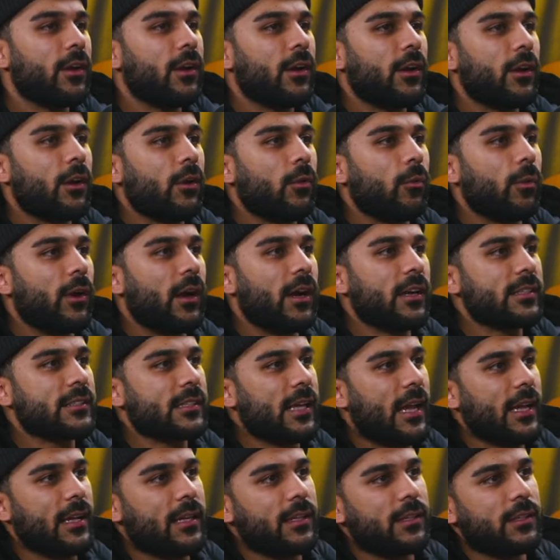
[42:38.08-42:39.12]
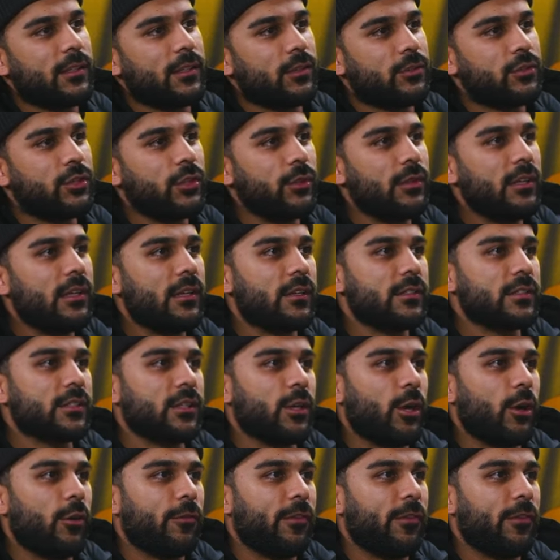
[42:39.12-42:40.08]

Mm. Whereas like, you know, two years ago,